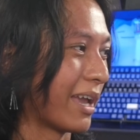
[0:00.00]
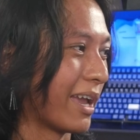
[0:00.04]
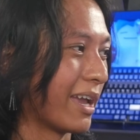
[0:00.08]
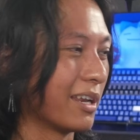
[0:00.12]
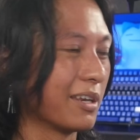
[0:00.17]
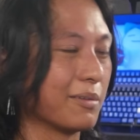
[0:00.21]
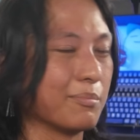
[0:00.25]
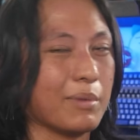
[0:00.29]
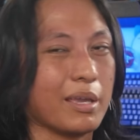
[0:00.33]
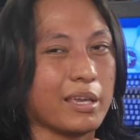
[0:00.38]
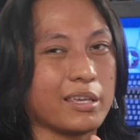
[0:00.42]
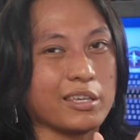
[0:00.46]

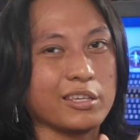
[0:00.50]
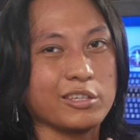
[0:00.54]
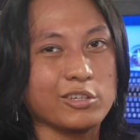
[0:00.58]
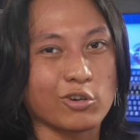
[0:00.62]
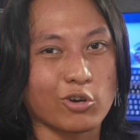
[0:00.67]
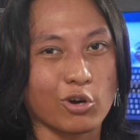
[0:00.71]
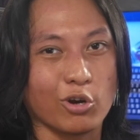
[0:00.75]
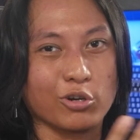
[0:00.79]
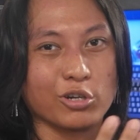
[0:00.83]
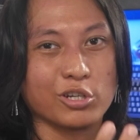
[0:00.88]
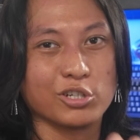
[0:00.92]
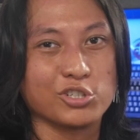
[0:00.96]
and making
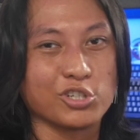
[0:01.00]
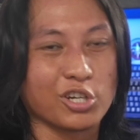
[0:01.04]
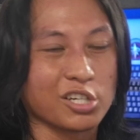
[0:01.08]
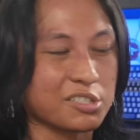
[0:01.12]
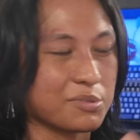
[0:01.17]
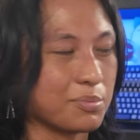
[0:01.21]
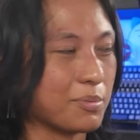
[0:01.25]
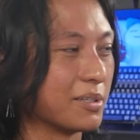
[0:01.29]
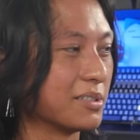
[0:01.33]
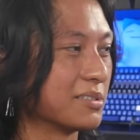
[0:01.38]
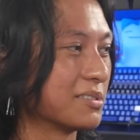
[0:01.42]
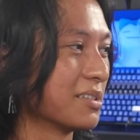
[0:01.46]
your own
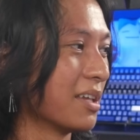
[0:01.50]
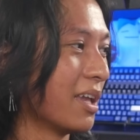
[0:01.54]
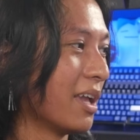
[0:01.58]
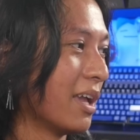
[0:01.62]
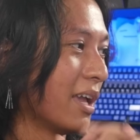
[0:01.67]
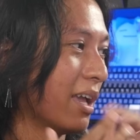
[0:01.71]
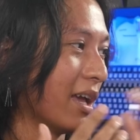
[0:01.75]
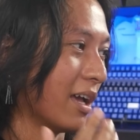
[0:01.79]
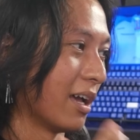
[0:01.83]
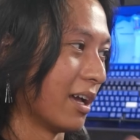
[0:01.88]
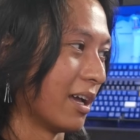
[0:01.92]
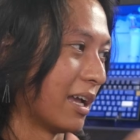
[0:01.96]
adjustments
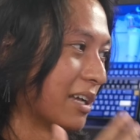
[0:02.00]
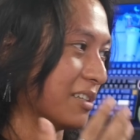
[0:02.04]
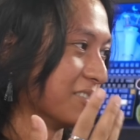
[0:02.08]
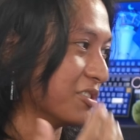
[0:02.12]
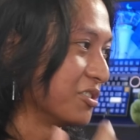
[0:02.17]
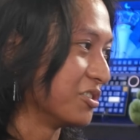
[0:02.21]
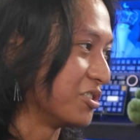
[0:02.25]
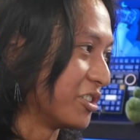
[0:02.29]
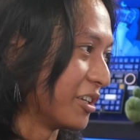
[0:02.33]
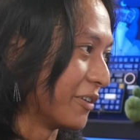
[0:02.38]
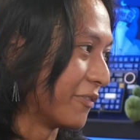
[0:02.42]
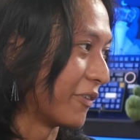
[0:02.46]
as
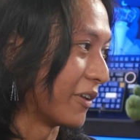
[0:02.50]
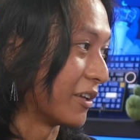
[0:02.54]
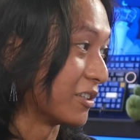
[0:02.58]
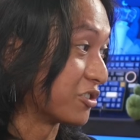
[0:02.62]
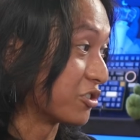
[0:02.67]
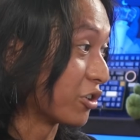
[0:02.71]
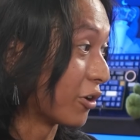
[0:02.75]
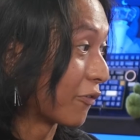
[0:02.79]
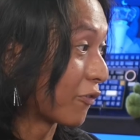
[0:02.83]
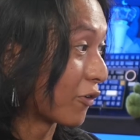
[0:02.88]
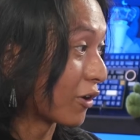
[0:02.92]
you see fit. So